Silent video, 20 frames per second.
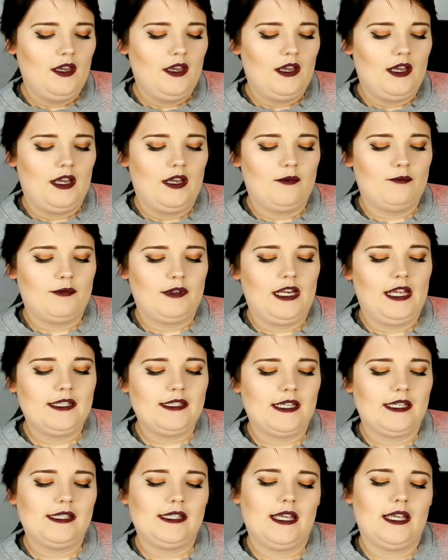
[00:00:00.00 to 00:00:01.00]
But as
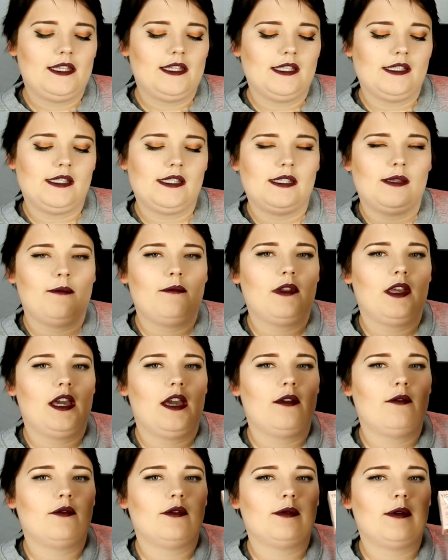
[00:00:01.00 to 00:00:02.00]
I said, this is something
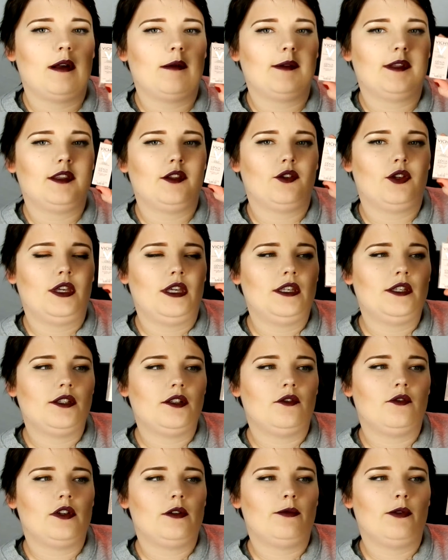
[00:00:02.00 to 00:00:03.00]
I would probably look
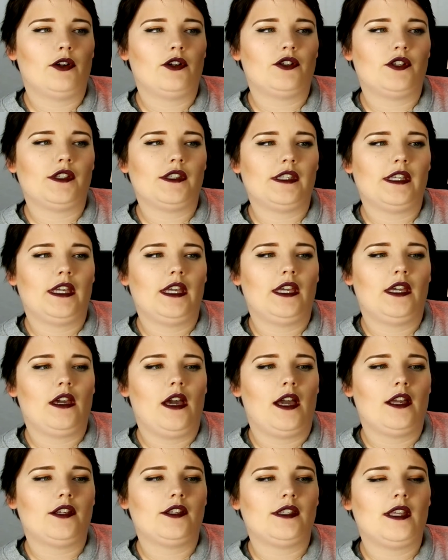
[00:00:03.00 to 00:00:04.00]
into repurchasing.
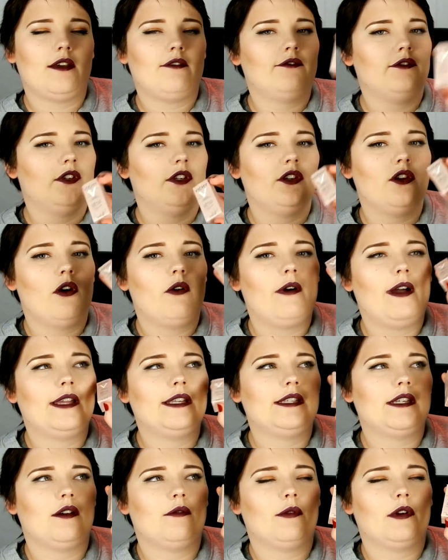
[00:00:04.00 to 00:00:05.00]
I just have no
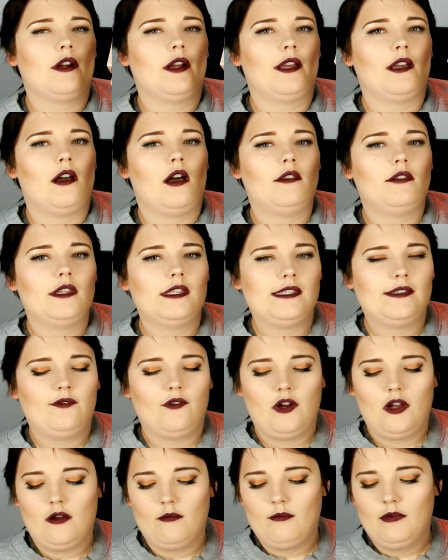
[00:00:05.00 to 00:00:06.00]
idea where I got this
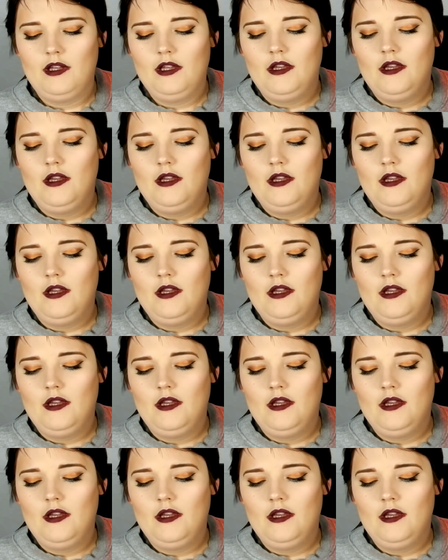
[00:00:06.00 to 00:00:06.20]
from.